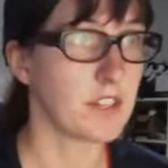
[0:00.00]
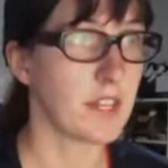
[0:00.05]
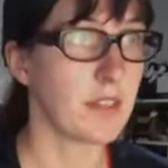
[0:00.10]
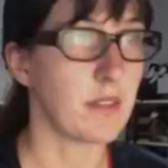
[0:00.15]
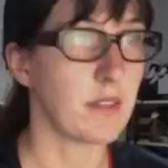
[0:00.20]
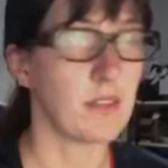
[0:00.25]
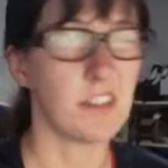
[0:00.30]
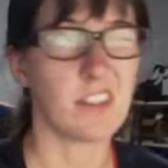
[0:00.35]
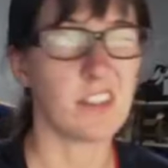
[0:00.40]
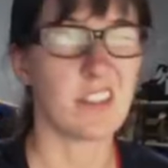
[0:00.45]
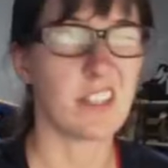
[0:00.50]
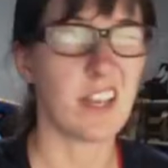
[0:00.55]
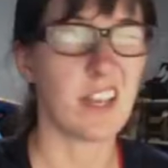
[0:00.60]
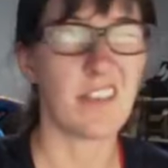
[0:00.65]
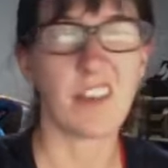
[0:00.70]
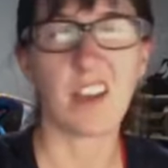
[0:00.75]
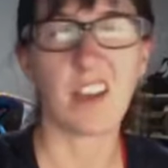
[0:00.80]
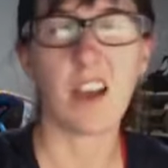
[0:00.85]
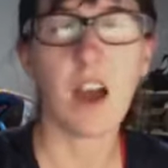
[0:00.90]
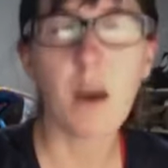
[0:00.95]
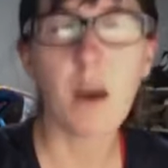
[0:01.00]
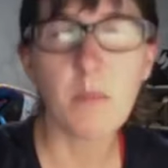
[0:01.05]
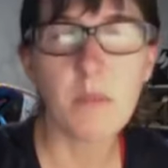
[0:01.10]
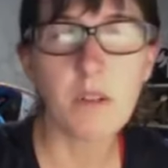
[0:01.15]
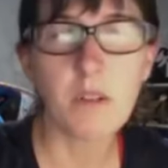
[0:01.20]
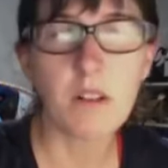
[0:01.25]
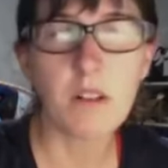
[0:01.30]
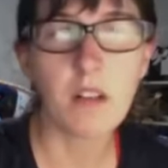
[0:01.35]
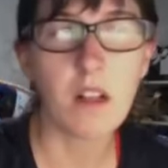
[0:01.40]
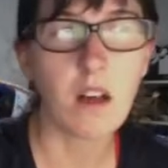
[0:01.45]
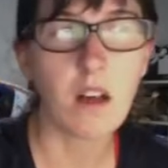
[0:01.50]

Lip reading: and then we just have a couple